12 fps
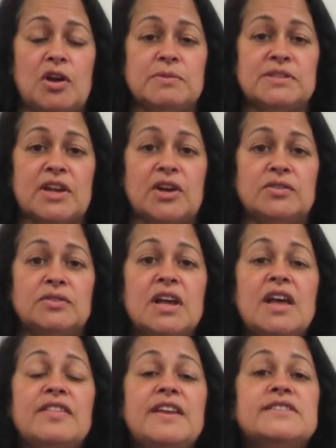chromosome.
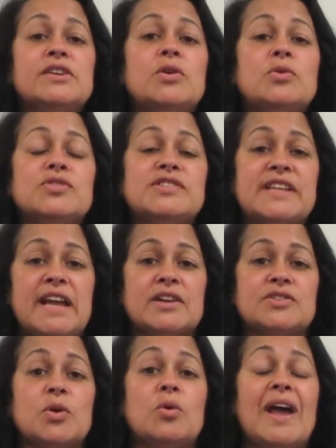These are called
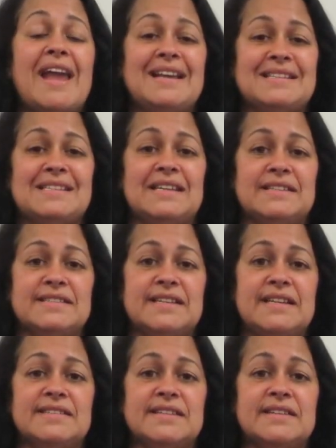sex or X-linked
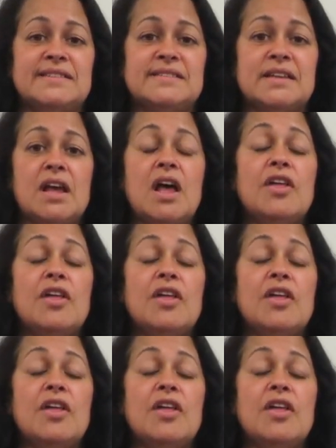diseases.